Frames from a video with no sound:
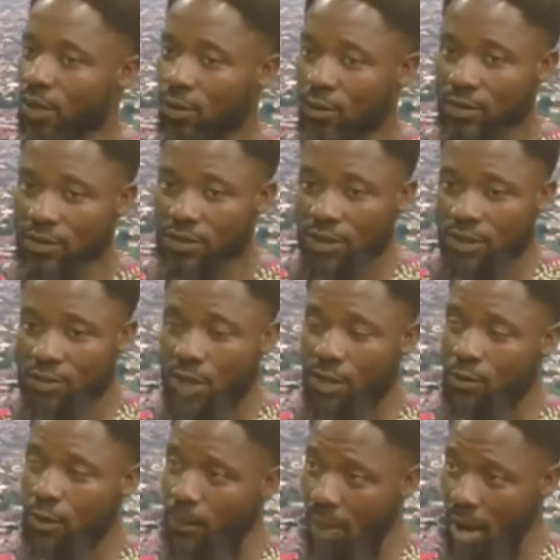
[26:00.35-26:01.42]
Because things were
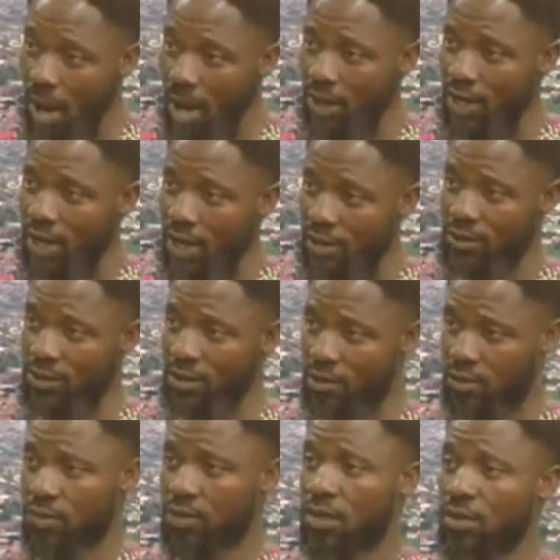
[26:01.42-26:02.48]
not bad as it
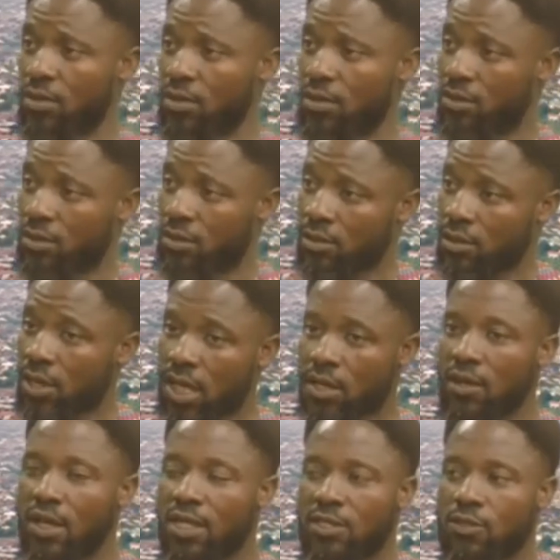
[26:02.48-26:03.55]
is today.
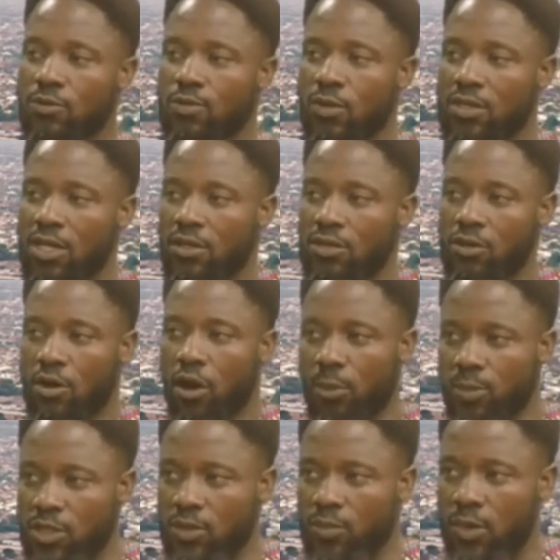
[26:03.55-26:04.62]
Not that it was actually
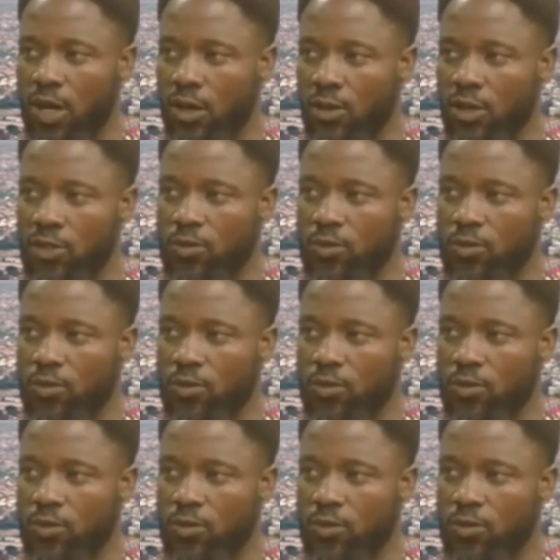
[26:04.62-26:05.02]
optimal.